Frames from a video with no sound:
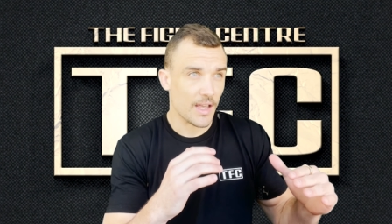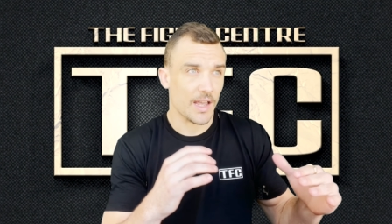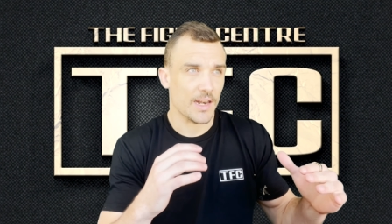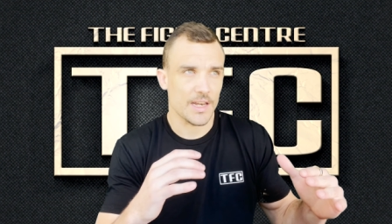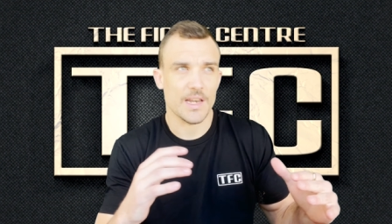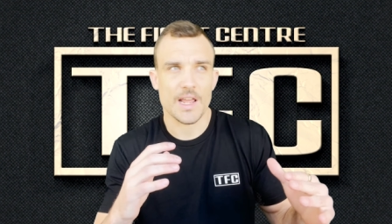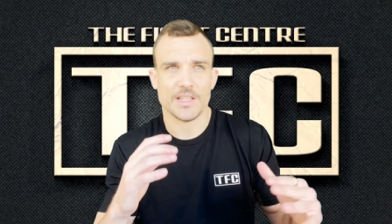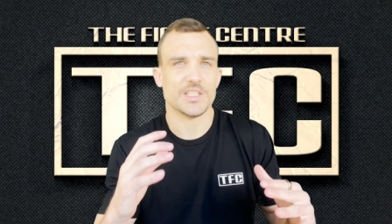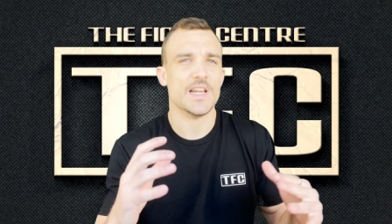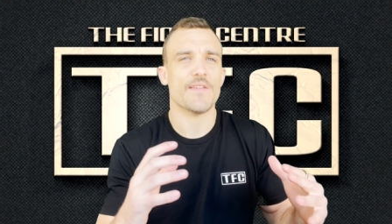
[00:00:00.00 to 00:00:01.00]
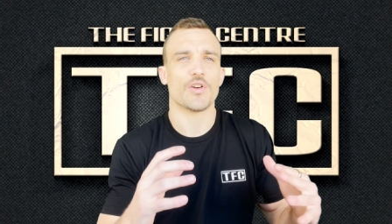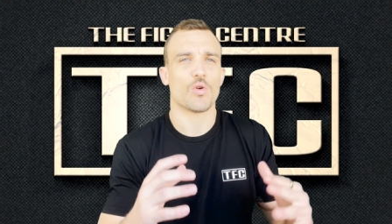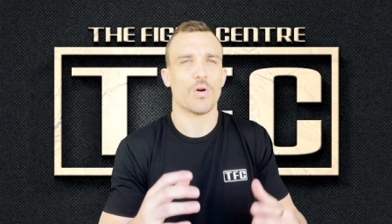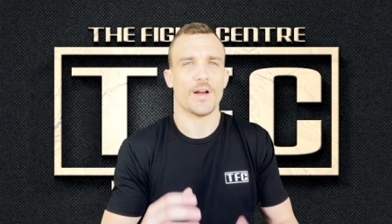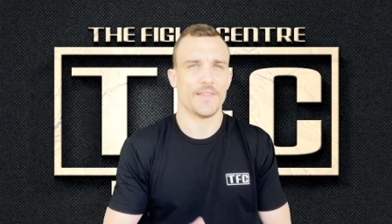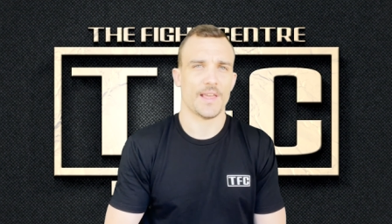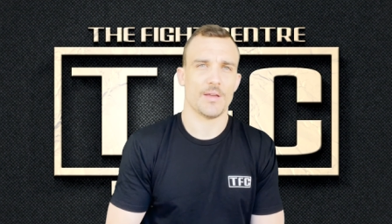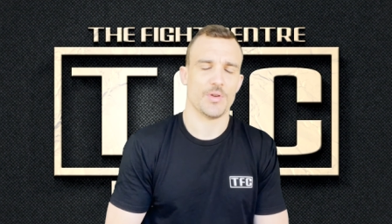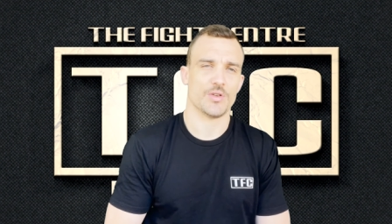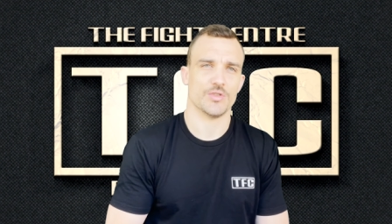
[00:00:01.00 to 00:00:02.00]
it's never quite
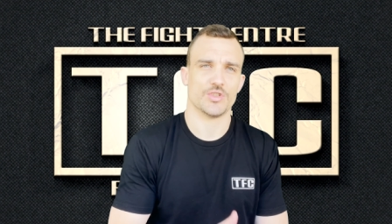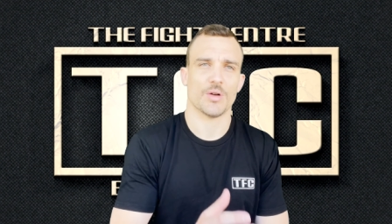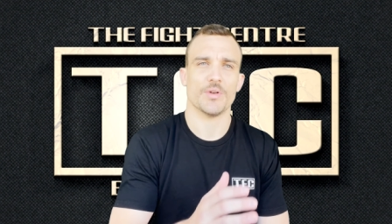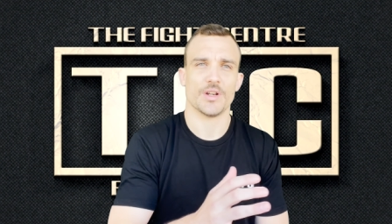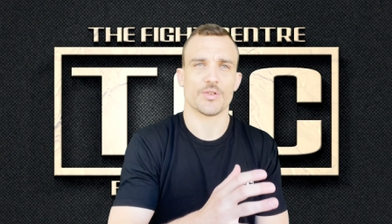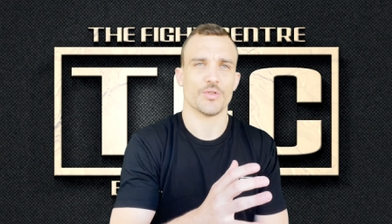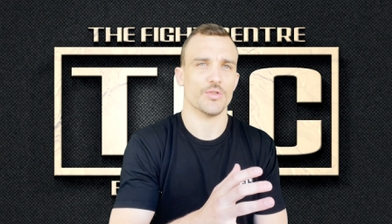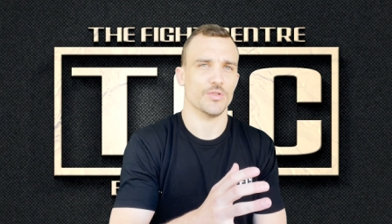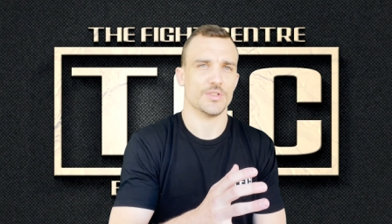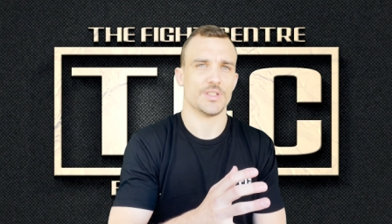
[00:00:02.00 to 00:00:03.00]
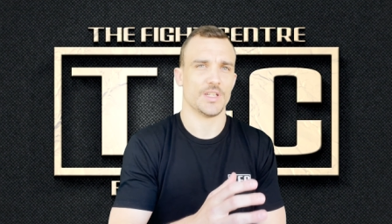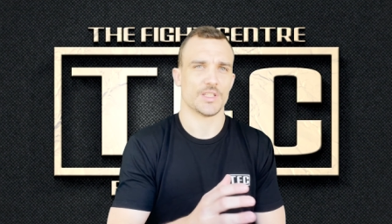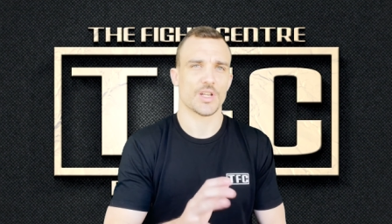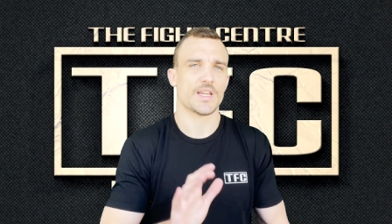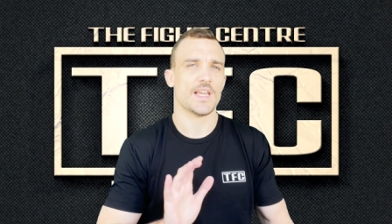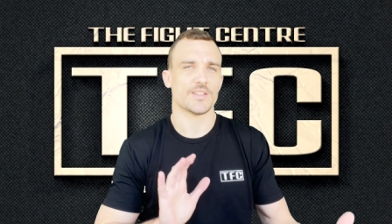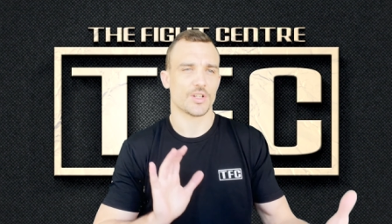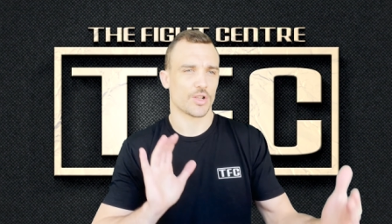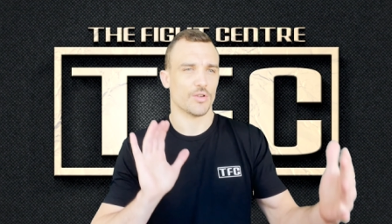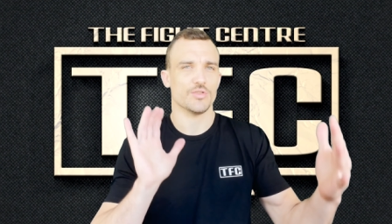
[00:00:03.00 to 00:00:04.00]
there because Dominick Cruz, it's like he has to
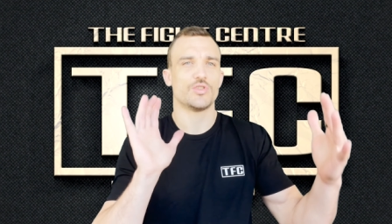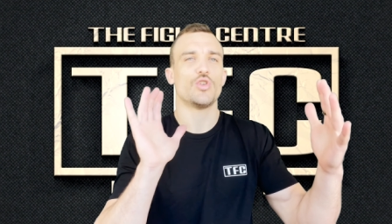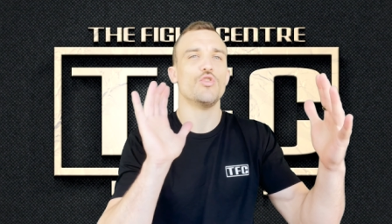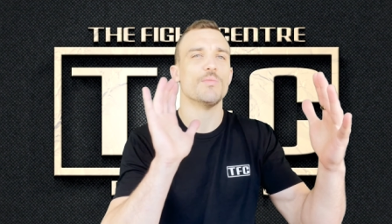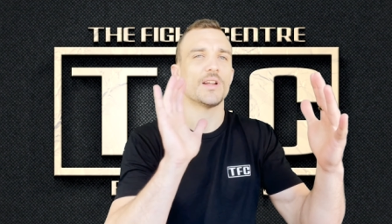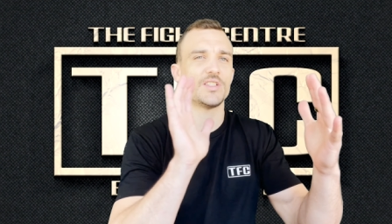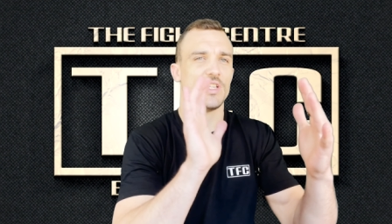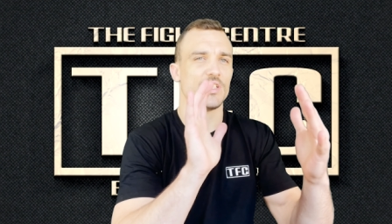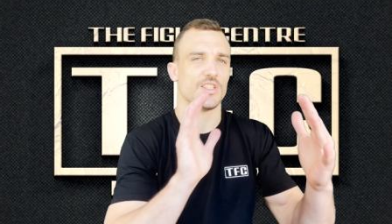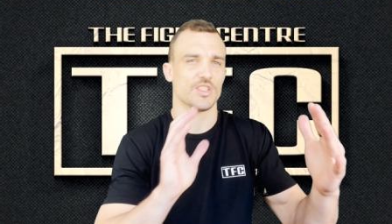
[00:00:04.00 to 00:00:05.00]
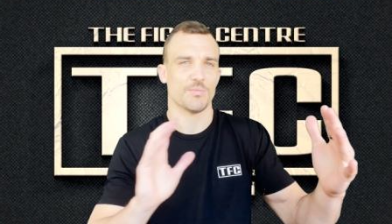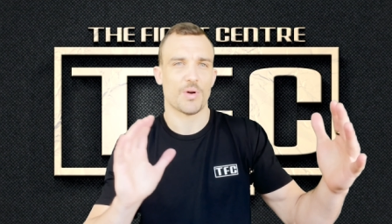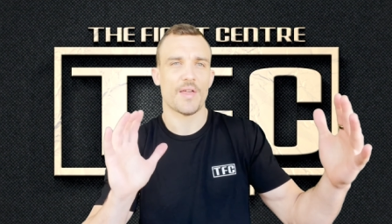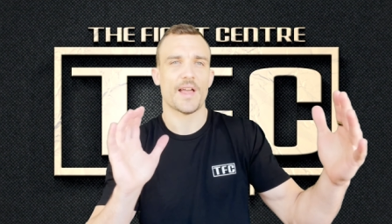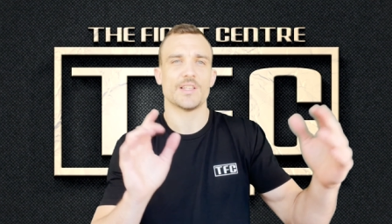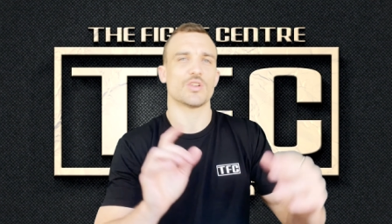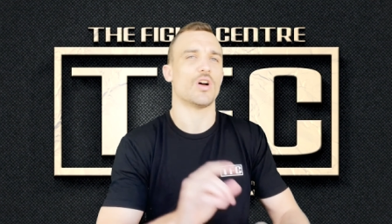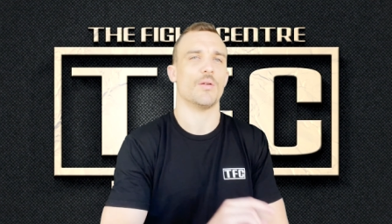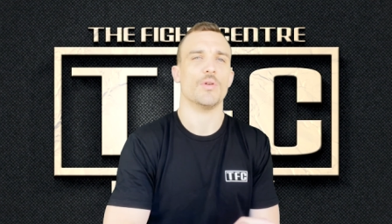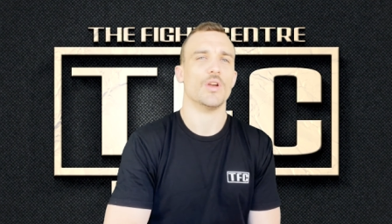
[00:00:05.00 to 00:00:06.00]
close too much distance. And by that
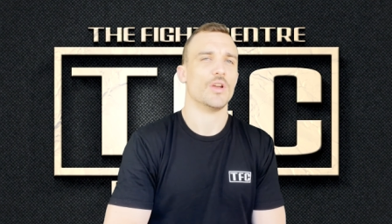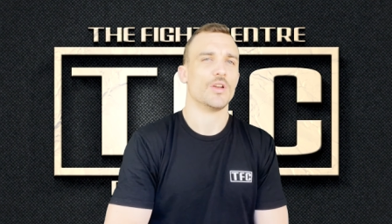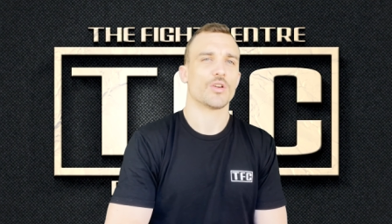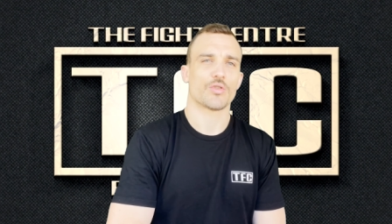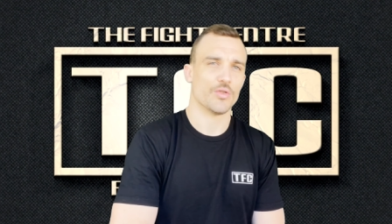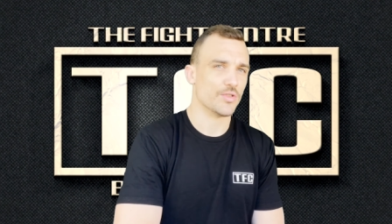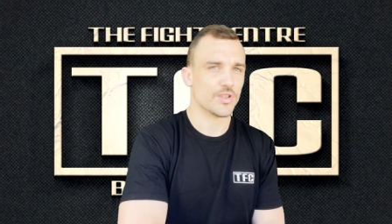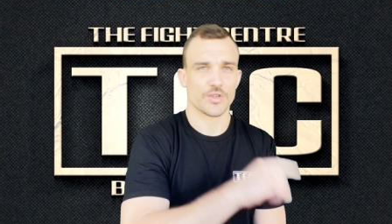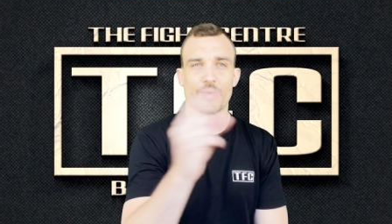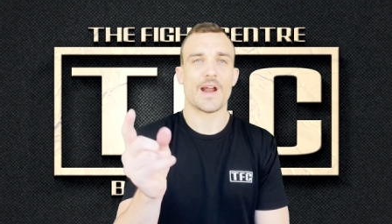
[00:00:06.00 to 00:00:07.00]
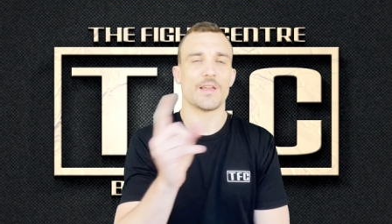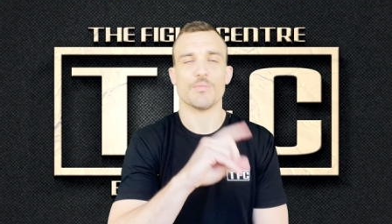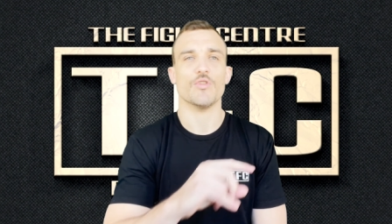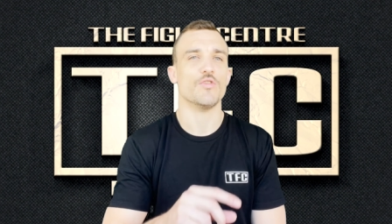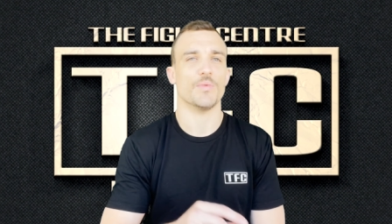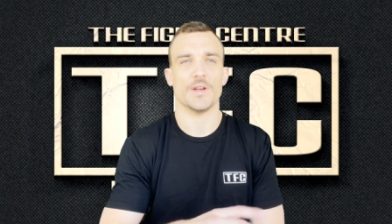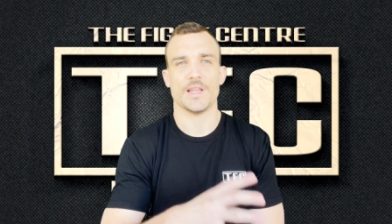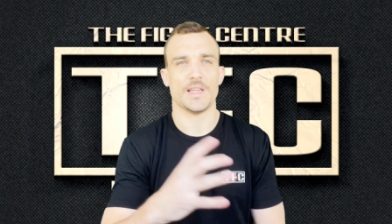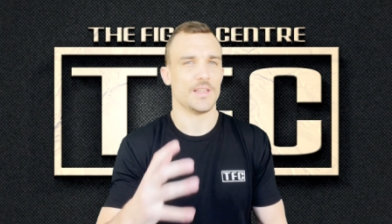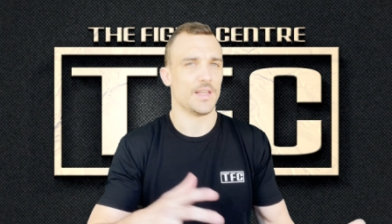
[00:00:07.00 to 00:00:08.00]
time, Cruz's erratic movement,
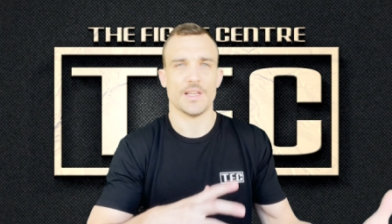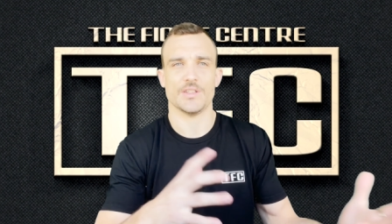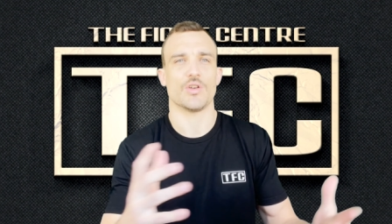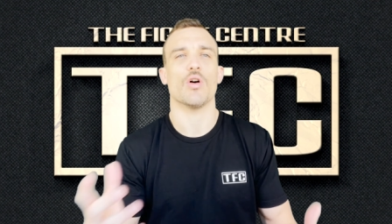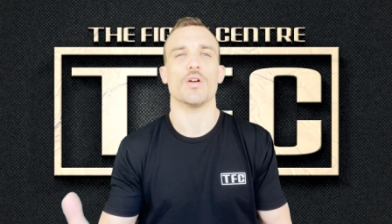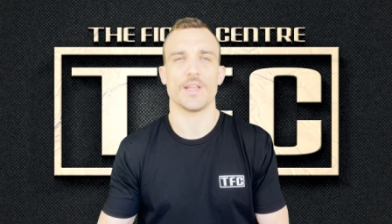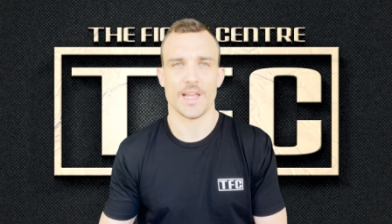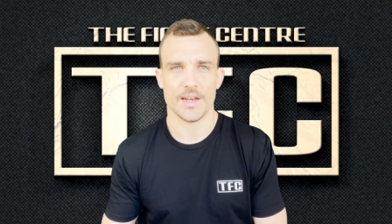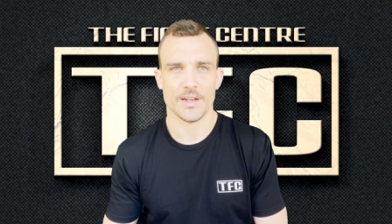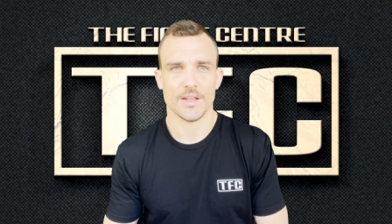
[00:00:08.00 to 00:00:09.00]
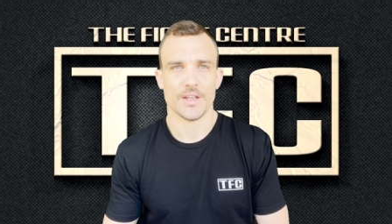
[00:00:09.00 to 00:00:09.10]
he's gone again.